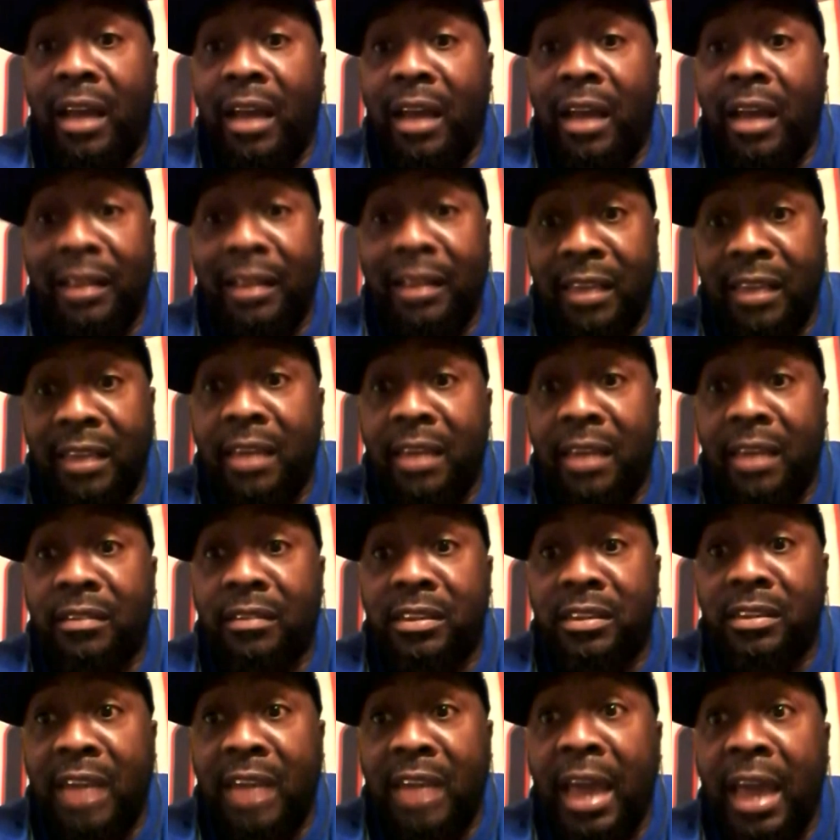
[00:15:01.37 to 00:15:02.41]
I think the
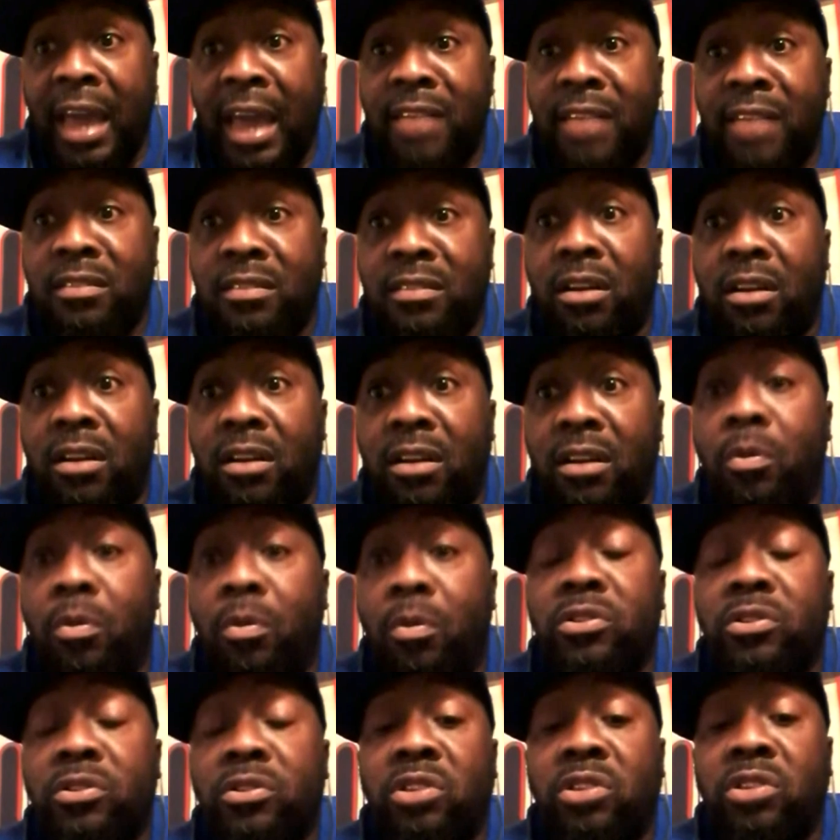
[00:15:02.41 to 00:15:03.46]
Giants are
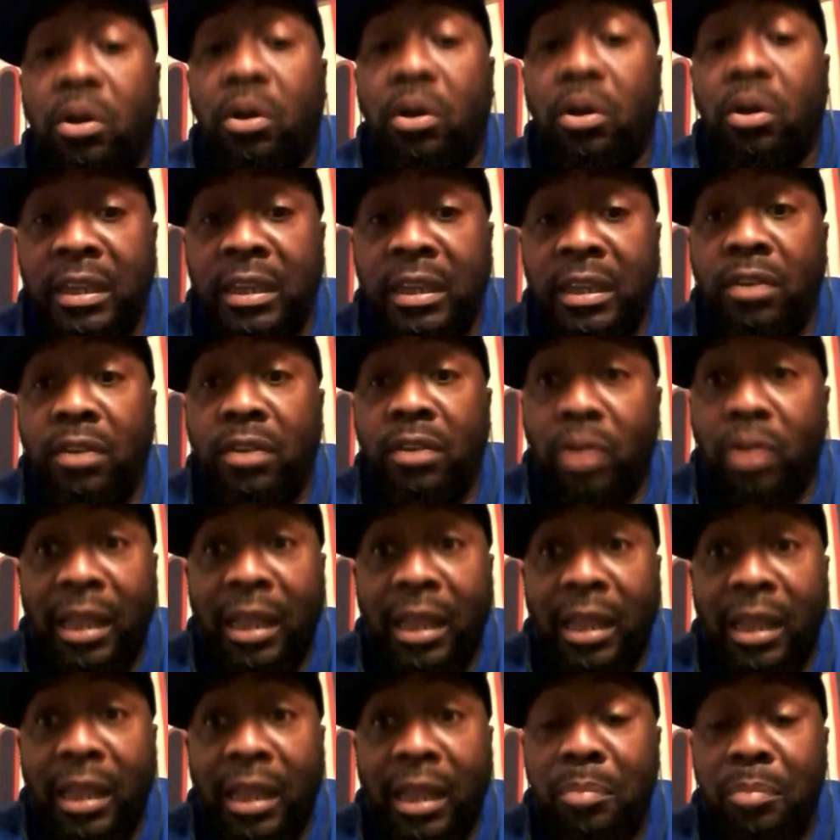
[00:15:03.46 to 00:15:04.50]
almost certainly going to
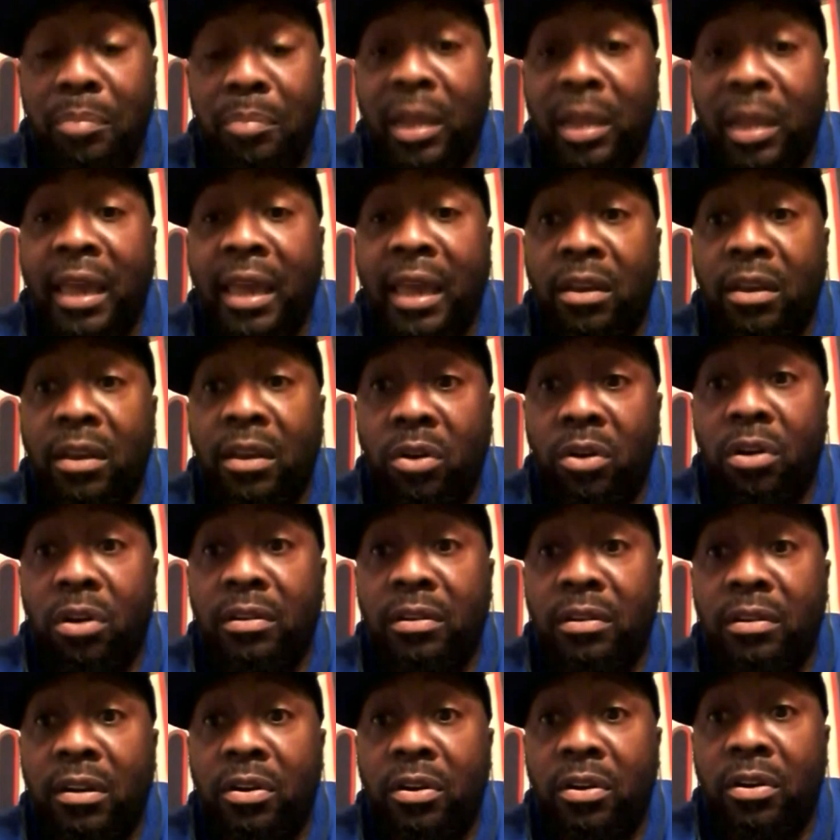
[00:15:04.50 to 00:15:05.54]
let him play on
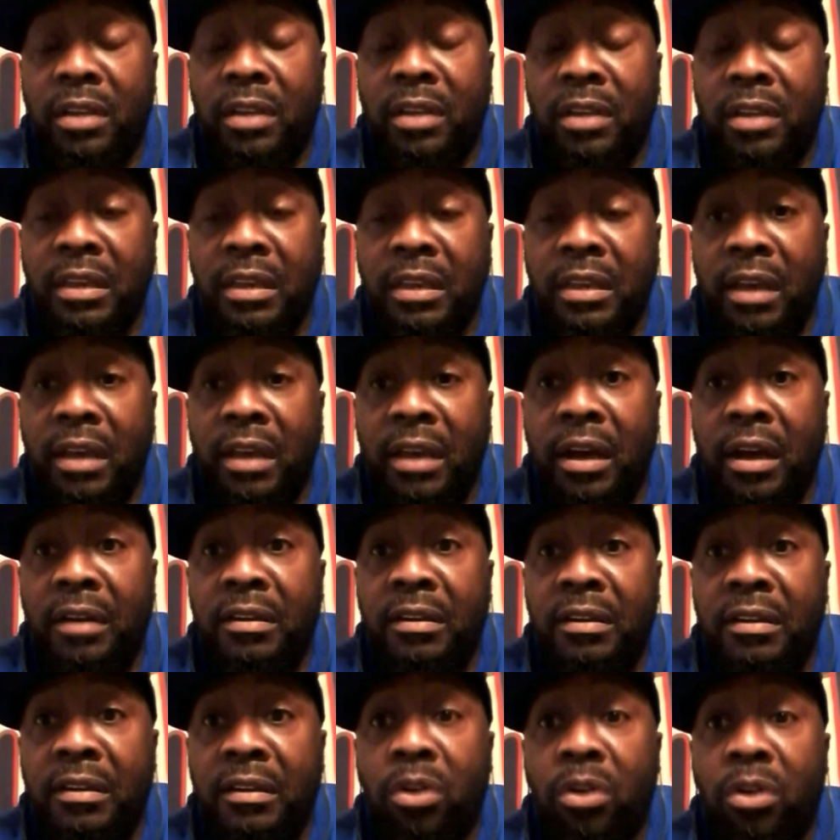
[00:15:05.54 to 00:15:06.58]
the
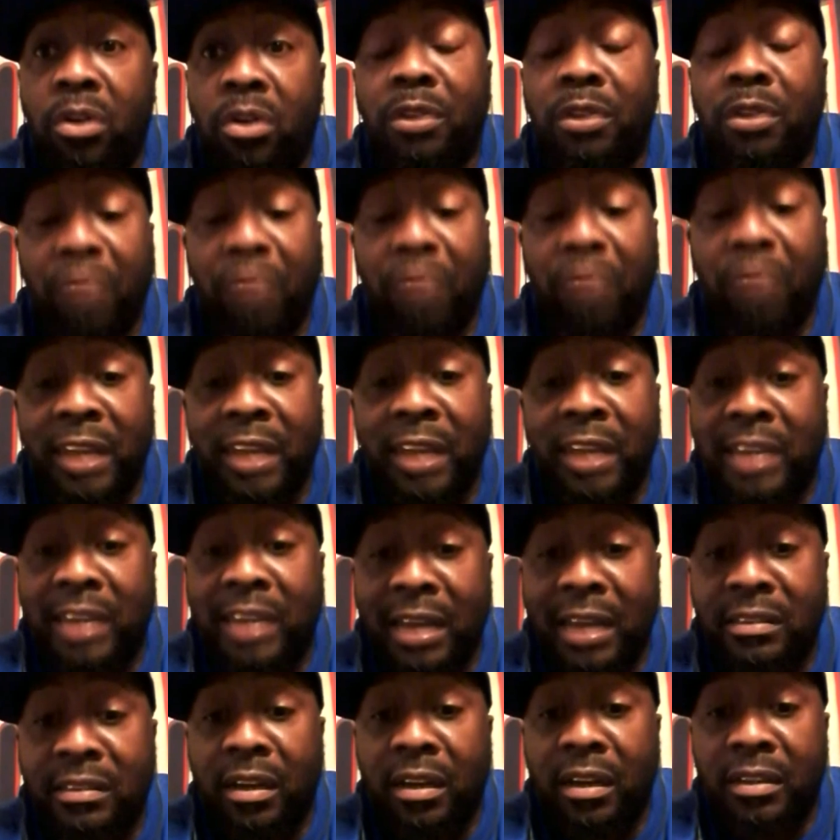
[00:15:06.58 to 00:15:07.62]
franchise
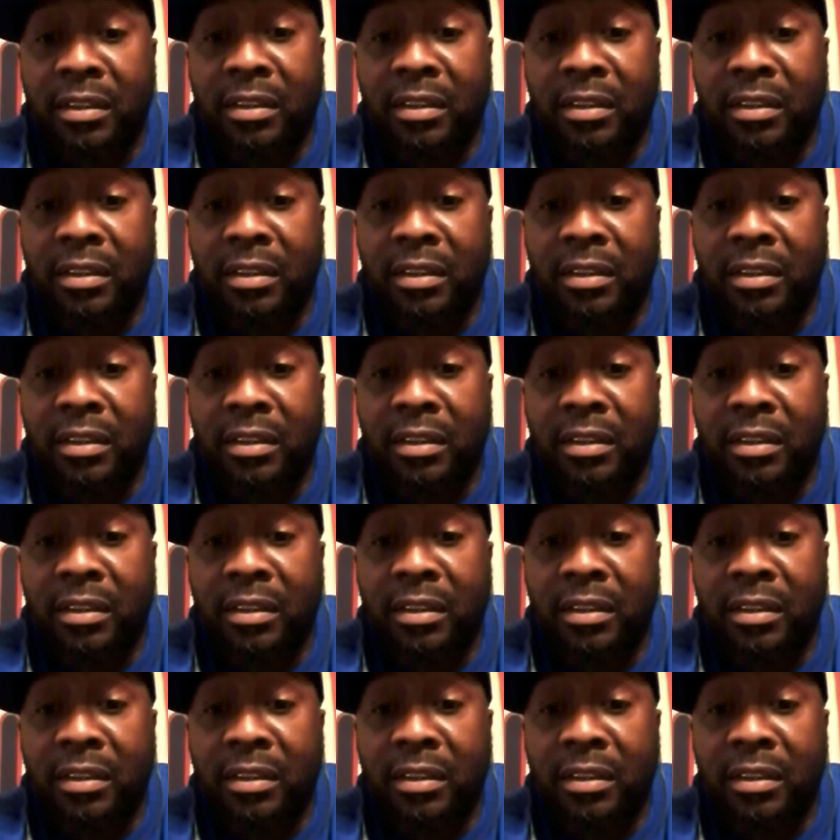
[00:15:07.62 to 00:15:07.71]
tag